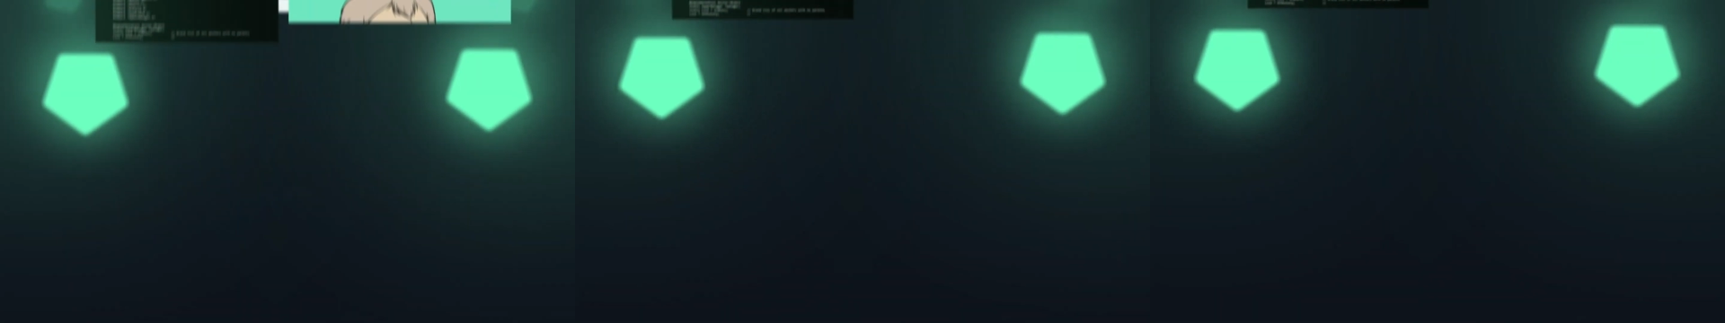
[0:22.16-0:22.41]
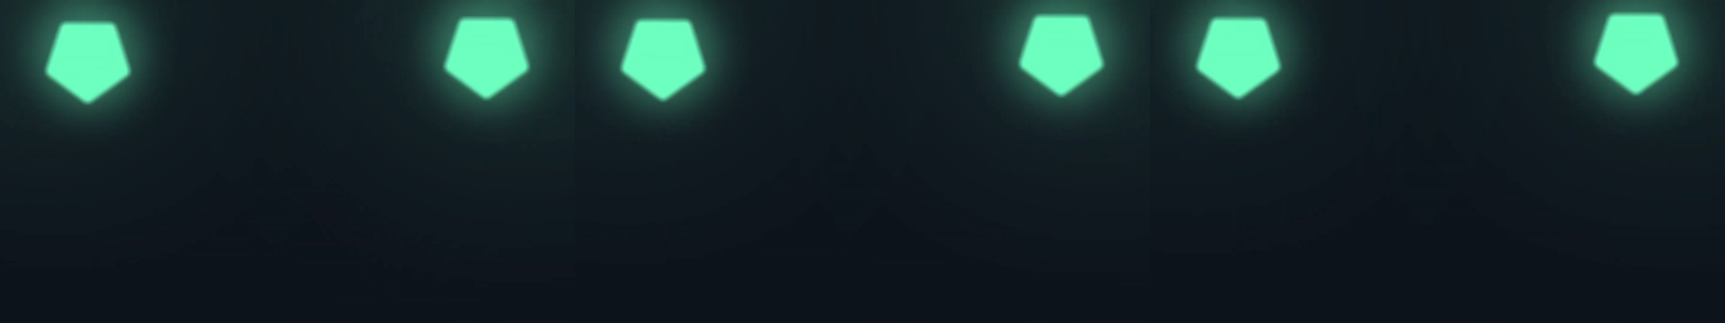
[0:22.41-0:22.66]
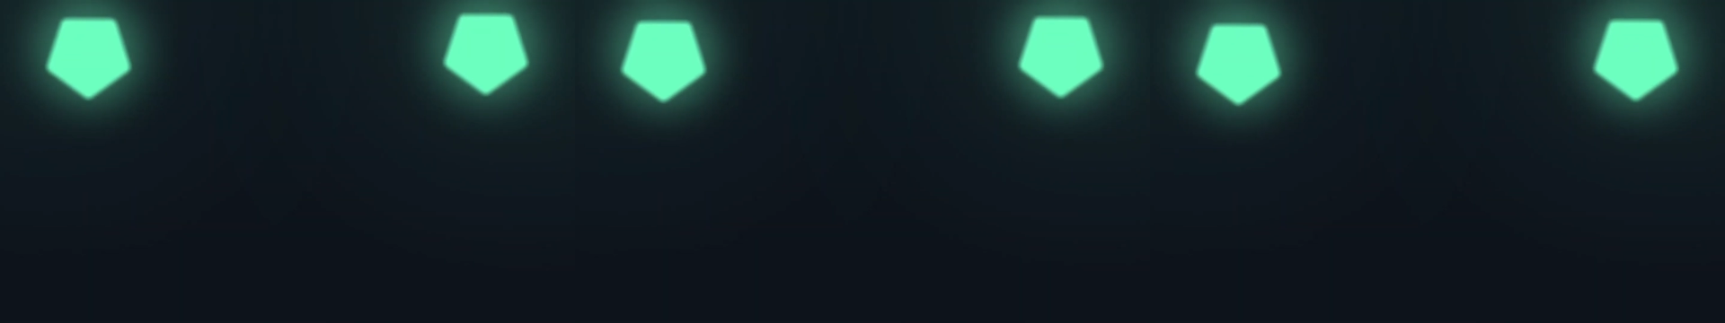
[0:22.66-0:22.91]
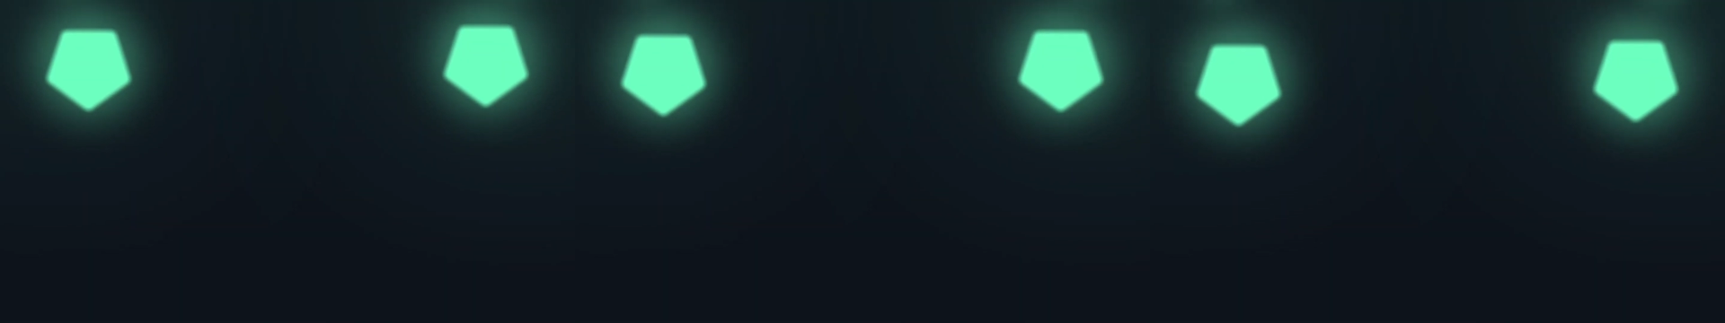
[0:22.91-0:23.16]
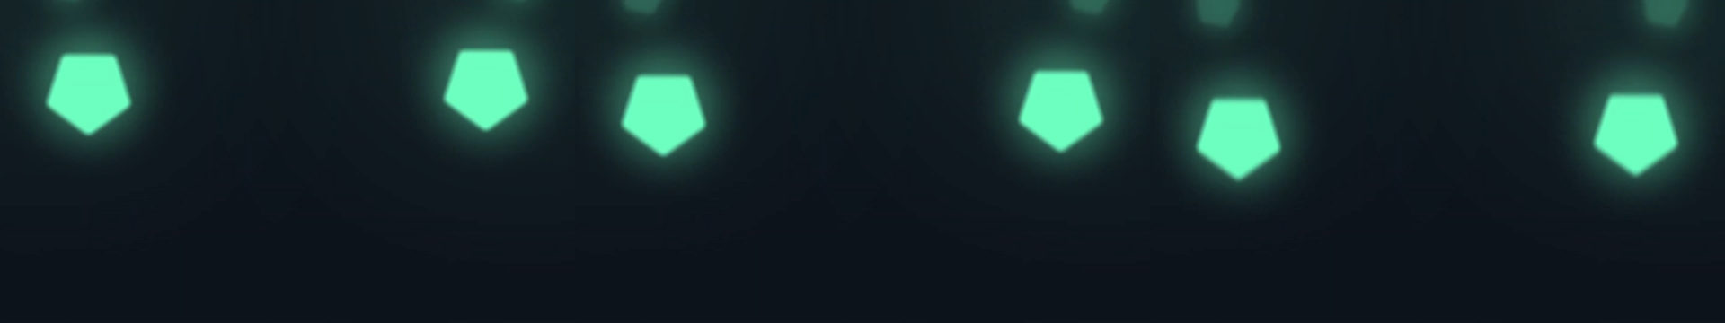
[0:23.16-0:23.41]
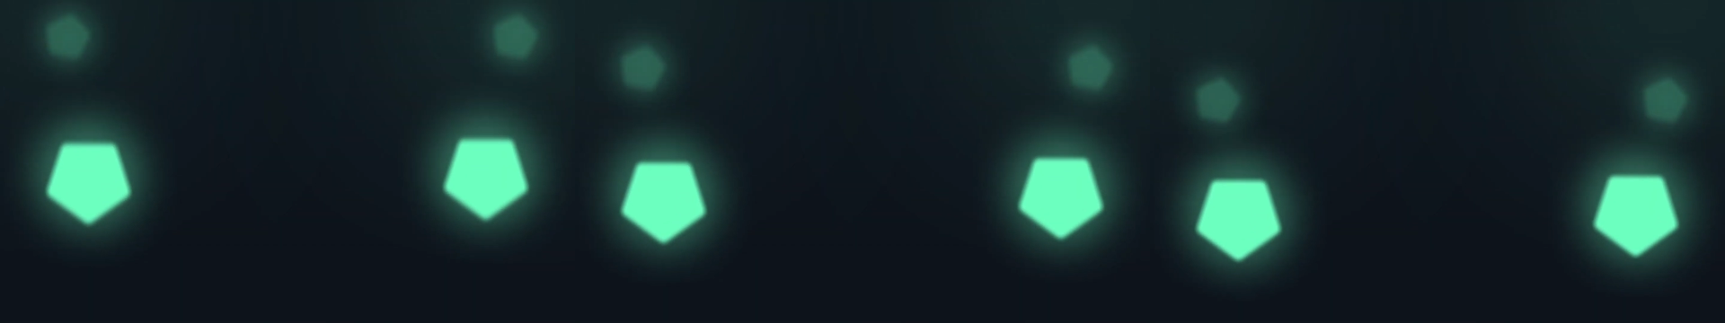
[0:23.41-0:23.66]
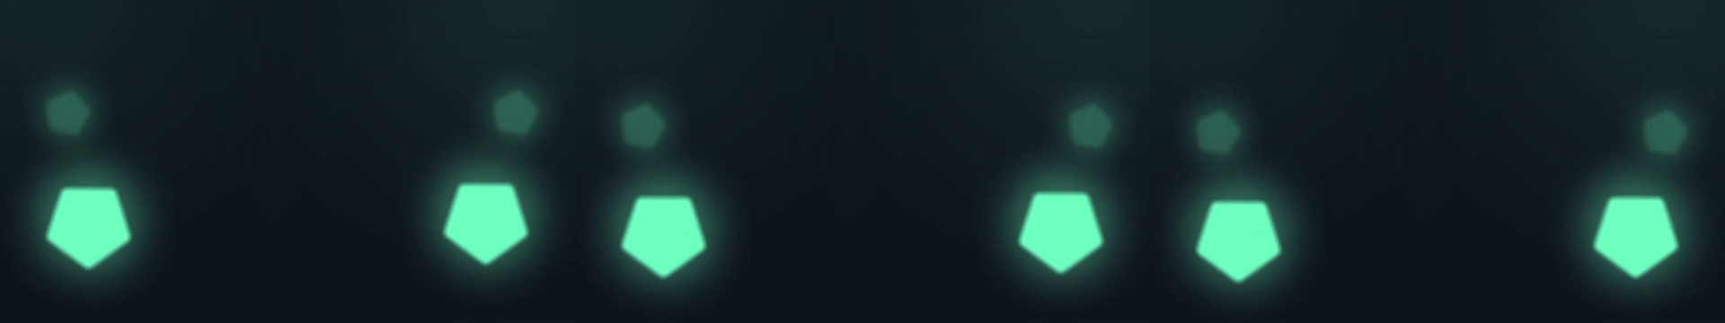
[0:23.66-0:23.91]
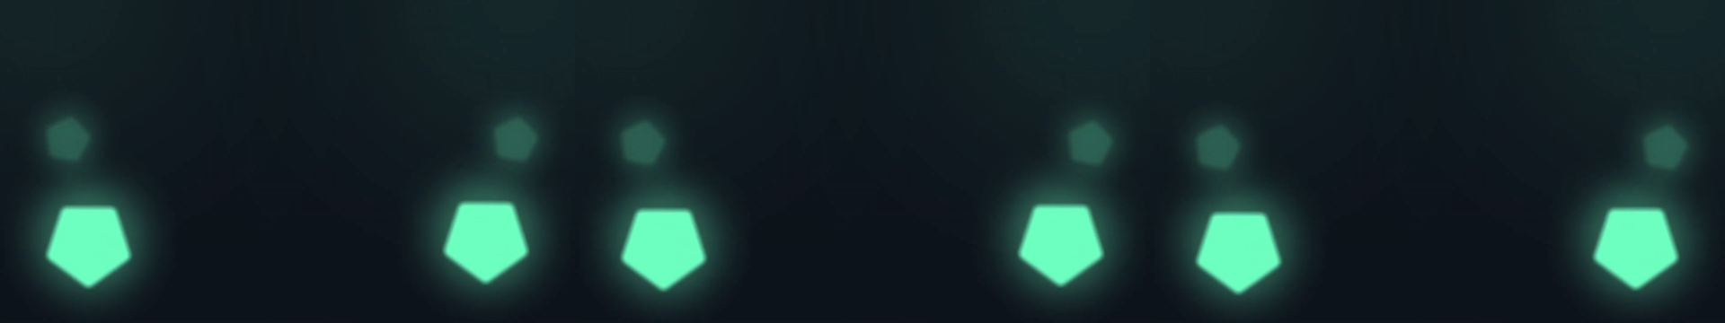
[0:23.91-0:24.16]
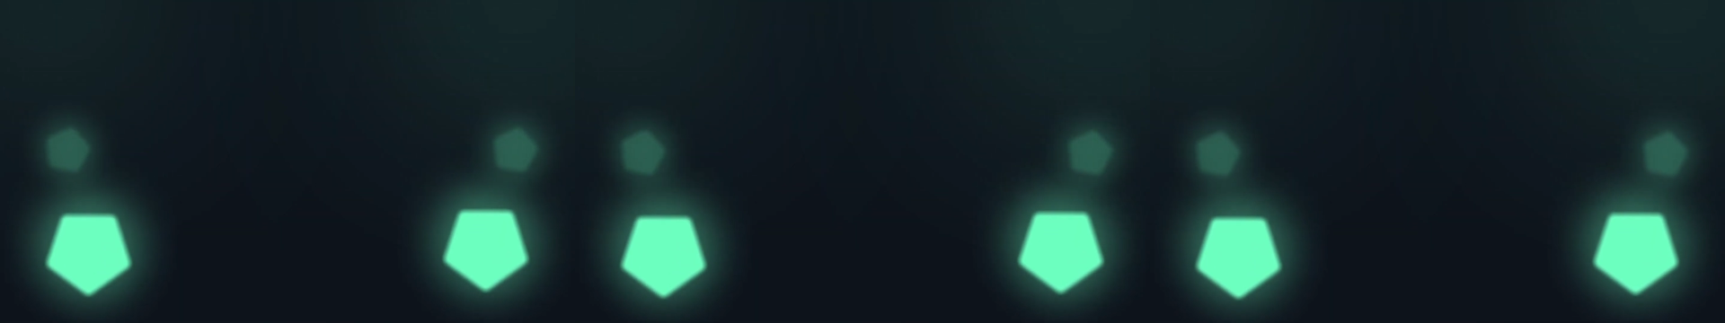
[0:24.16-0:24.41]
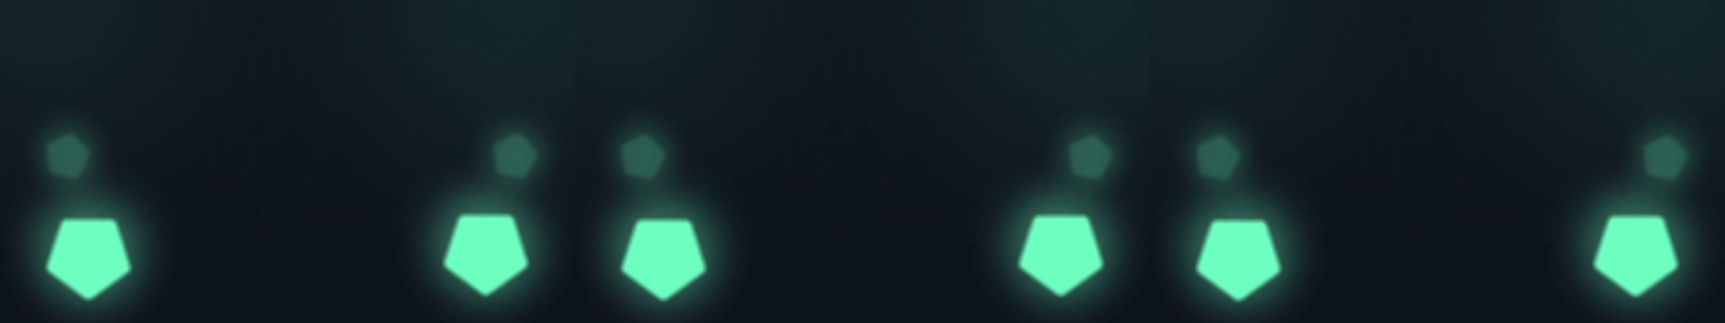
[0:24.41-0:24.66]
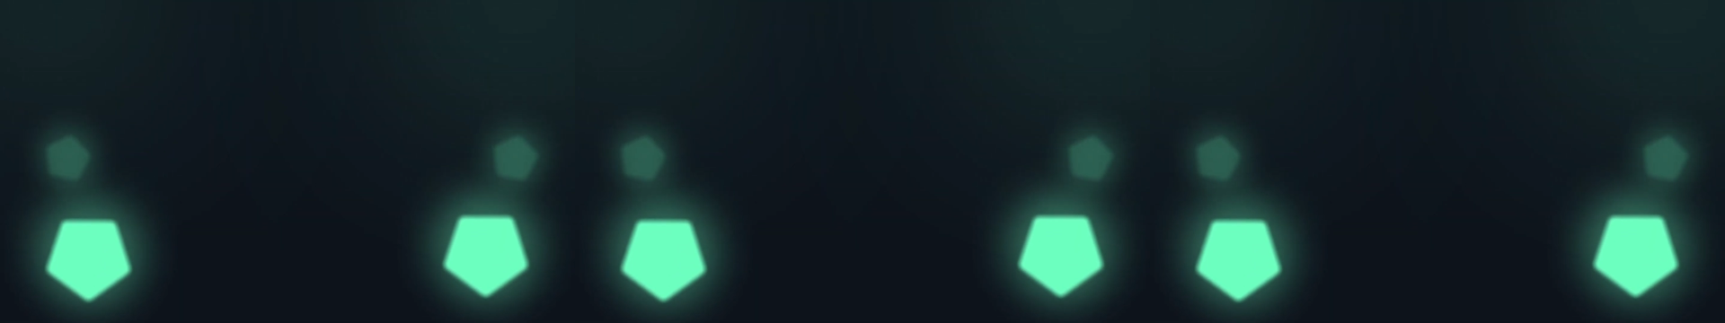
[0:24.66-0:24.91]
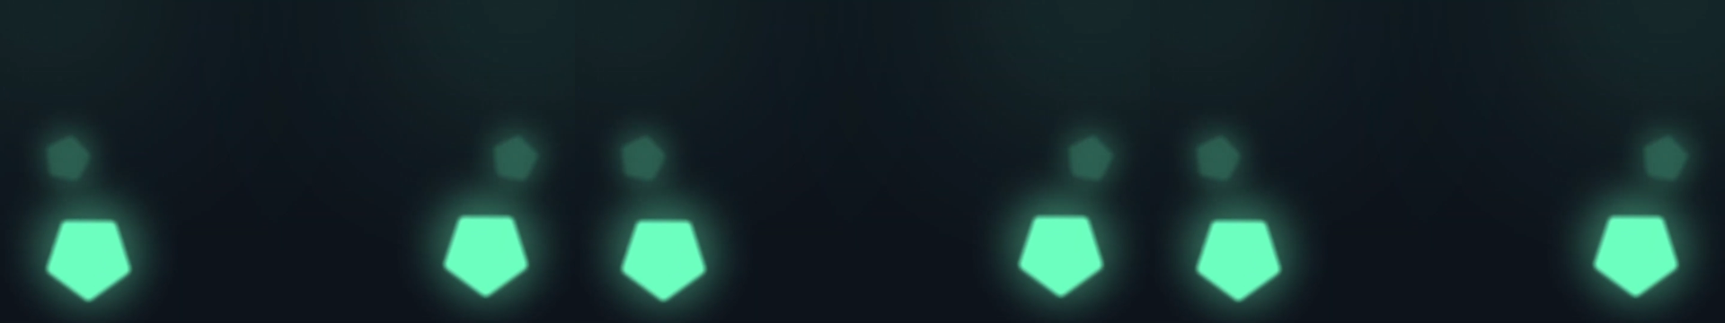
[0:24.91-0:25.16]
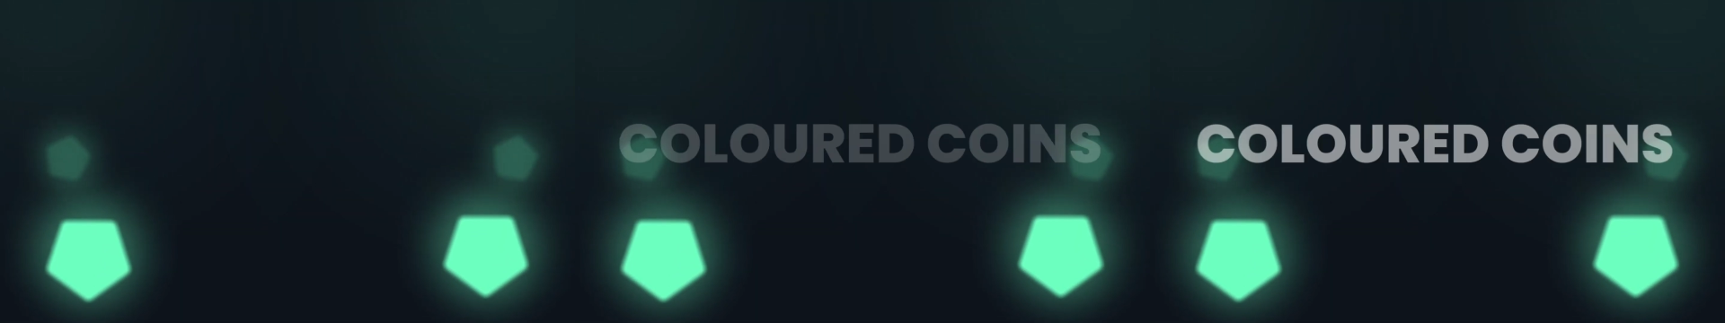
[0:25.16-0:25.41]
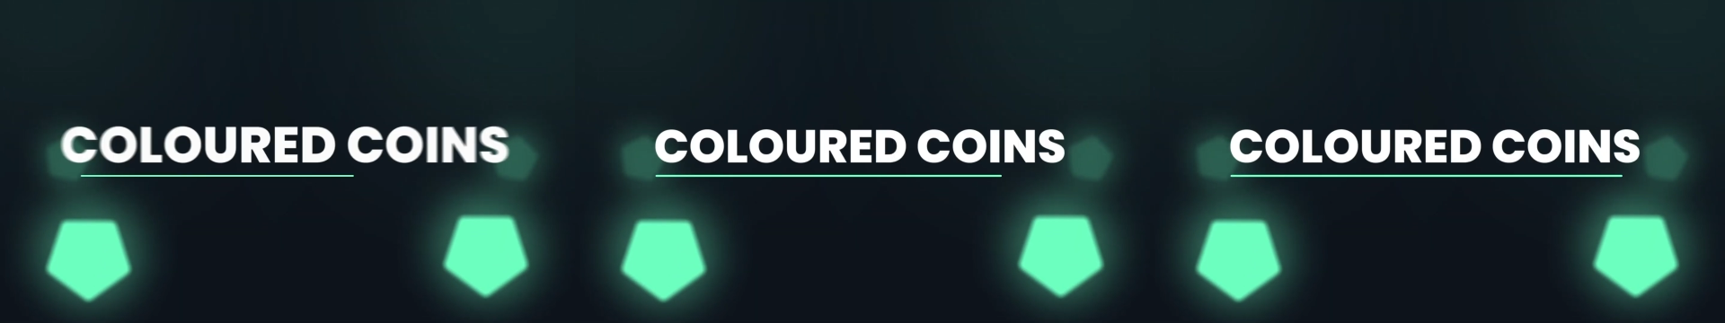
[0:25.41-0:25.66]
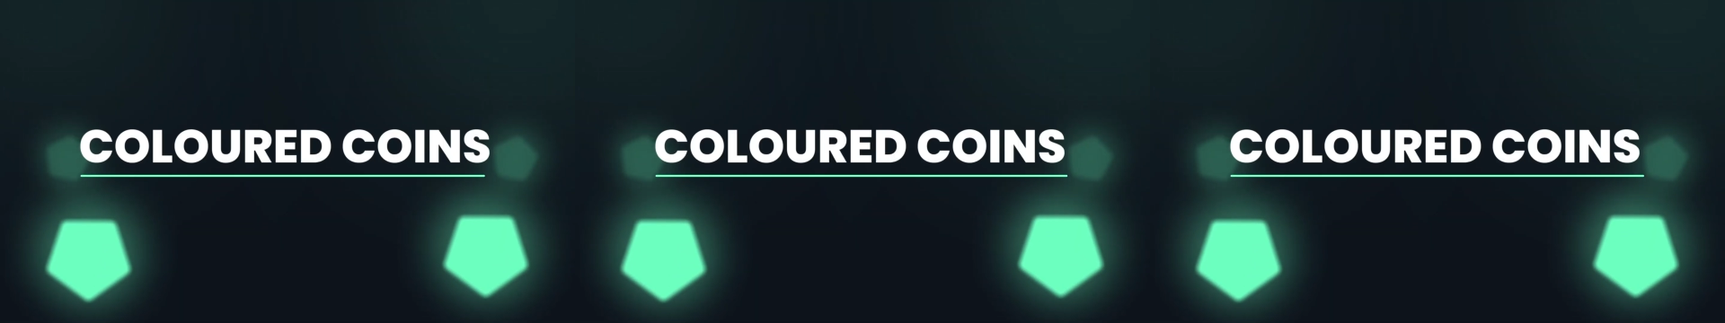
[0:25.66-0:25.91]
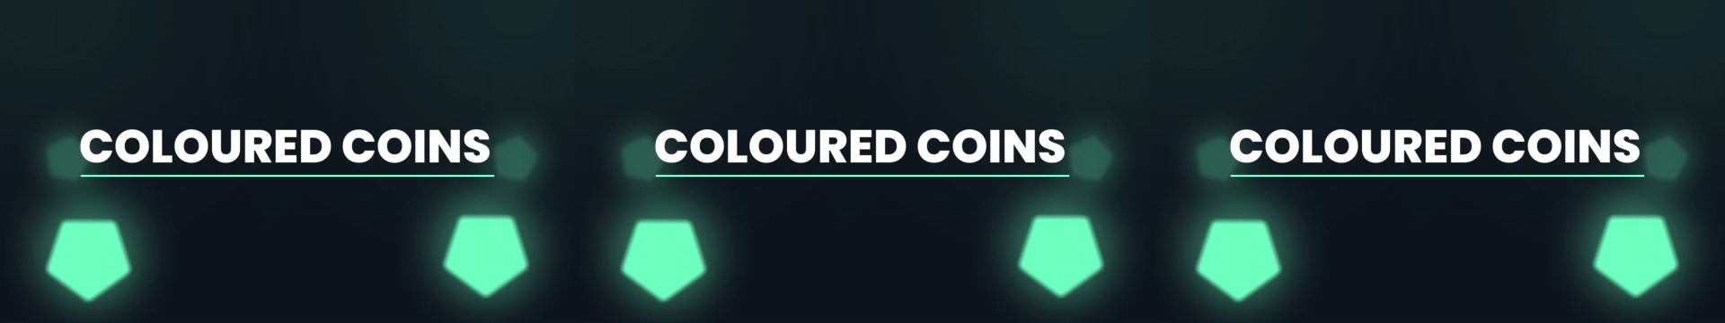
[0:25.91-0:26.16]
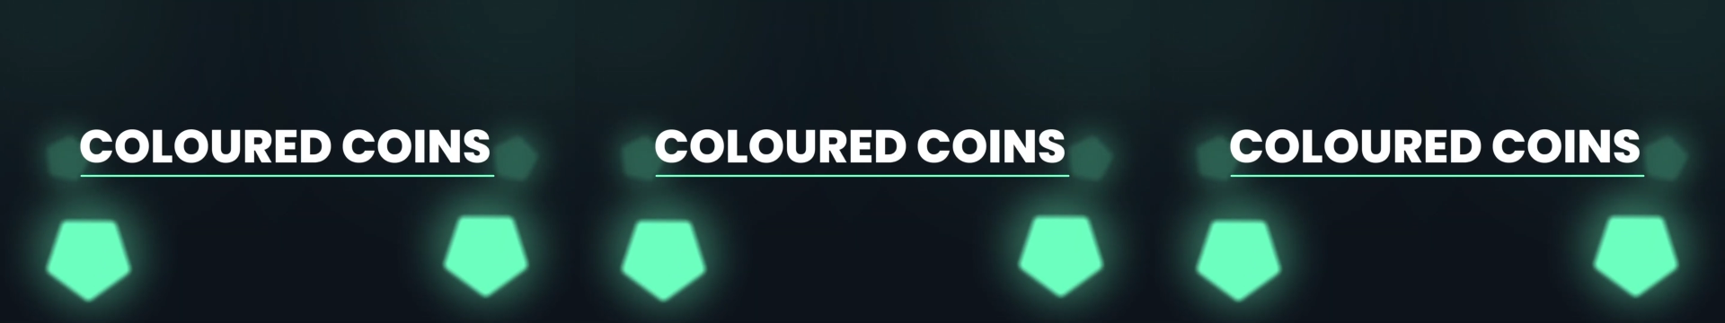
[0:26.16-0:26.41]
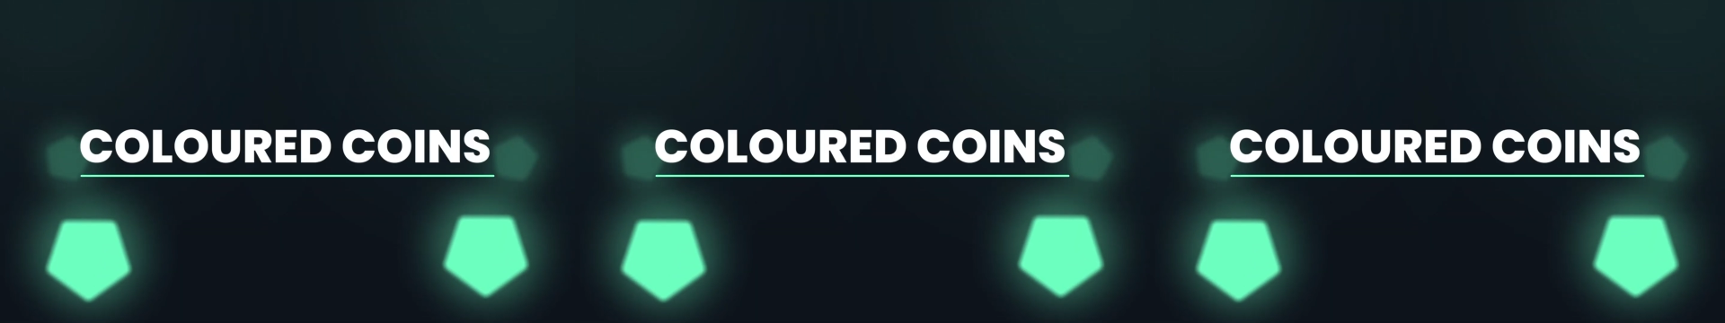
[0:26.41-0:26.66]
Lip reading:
Nobody's mouth can be seen.